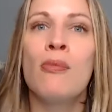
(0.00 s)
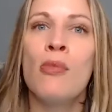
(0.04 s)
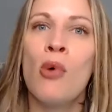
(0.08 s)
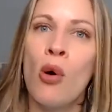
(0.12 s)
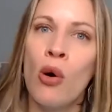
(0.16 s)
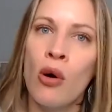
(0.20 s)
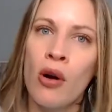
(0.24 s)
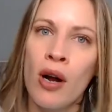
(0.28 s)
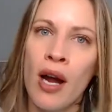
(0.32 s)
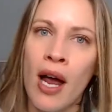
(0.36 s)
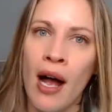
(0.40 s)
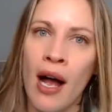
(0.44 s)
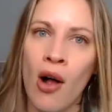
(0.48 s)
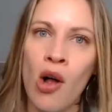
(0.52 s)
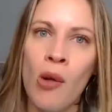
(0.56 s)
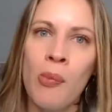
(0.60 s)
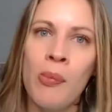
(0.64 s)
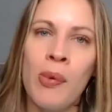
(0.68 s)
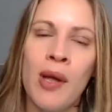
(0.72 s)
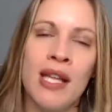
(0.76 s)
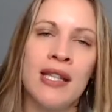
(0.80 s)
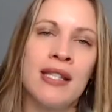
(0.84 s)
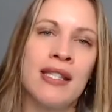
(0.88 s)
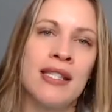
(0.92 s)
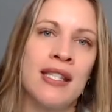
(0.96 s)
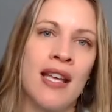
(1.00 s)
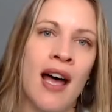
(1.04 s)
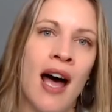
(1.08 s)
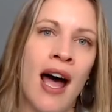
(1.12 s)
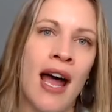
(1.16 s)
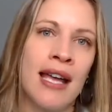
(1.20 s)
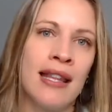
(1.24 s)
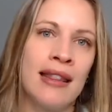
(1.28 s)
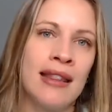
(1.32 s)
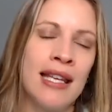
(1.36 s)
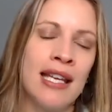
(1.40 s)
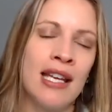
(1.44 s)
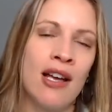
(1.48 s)
more help
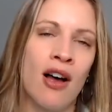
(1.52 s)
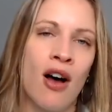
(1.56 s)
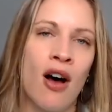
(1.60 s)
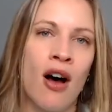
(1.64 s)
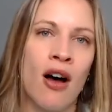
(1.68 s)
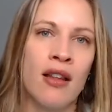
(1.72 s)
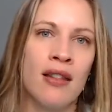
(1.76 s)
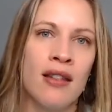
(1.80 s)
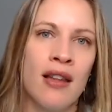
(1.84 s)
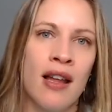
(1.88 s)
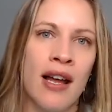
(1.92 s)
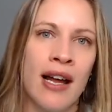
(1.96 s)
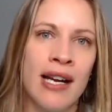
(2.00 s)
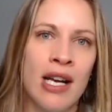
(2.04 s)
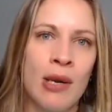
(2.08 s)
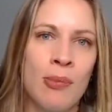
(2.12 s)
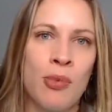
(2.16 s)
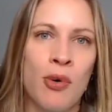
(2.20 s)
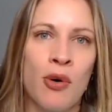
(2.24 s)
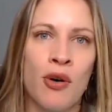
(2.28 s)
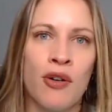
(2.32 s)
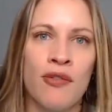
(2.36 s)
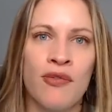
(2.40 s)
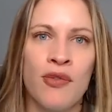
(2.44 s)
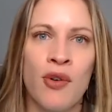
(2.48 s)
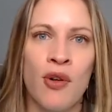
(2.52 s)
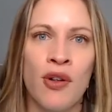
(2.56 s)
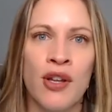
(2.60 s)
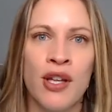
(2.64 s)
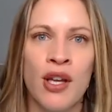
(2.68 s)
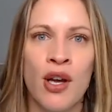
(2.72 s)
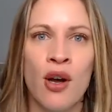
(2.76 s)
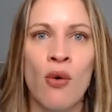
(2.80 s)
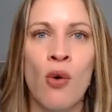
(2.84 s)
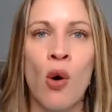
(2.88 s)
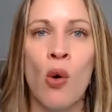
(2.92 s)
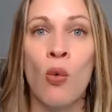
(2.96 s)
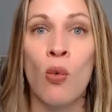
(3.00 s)
inside the online
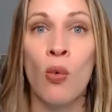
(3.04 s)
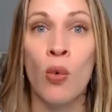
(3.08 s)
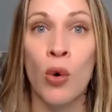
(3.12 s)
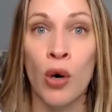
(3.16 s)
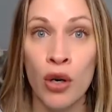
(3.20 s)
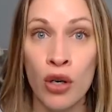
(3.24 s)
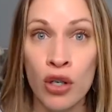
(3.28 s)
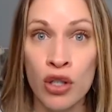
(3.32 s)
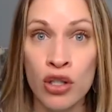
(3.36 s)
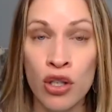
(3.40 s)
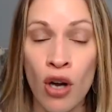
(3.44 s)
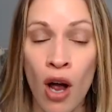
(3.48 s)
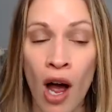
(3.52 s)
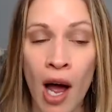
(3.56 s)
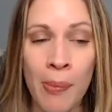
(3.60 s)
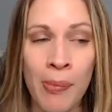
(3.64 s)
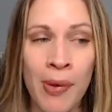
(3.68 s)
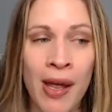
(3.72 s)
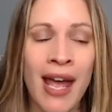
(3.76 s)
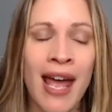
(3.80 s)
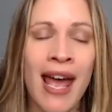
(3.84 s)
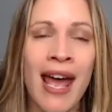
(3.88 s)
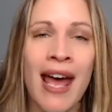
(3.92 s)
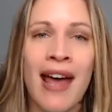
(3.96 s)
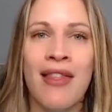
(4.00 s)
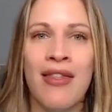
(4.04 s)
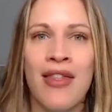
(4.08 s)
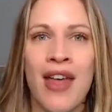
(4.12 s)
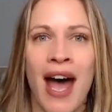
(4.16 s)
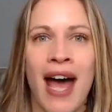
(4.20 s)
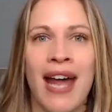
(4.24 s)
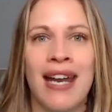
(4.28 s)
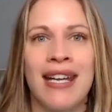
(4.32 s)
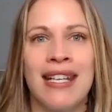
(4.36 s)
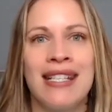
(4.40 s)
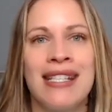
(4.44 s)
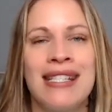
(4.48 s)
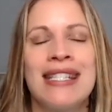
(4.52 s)
portfolio workshop
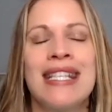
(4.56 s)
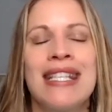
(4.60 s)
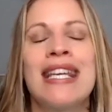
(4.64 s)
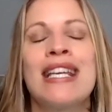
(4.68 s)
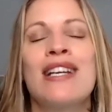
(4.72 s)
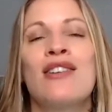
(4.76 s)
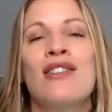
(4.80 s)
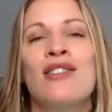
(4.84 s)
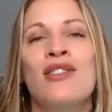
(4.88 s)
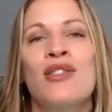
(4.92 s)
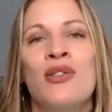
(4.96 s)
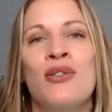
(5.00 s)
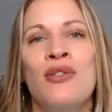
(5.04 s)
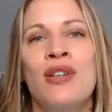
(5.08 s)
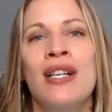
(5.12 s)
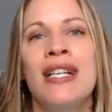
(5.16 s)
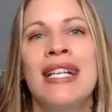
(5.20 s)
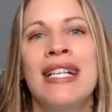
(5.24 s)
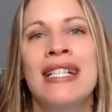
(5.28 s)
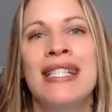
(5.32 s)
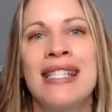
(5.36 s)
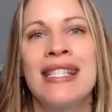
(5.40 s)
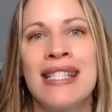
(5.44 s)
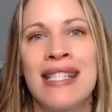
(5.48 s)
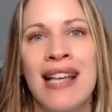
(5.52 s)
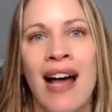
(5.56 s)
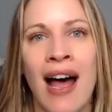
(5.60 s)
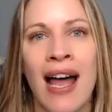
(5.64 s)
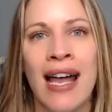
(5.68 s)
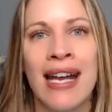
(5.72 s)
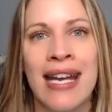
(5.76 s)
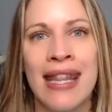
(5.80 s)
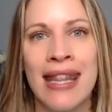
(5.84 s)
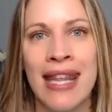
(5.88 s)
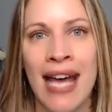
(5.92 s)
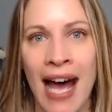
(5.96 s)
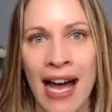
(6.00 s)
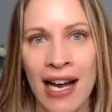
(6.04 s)
that is included
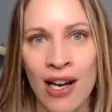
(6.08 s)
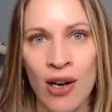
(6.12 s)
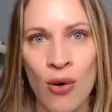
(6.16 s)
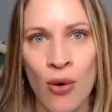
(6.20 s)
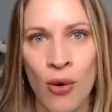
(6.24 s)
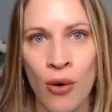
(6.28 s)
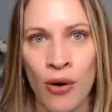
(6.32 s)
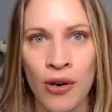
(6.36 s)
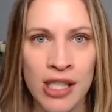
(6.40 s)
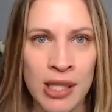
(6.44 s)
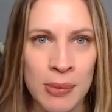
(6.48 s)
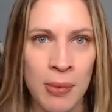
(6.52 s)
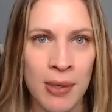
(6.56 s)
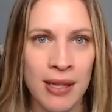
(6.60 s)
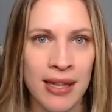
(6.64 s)
inside that course.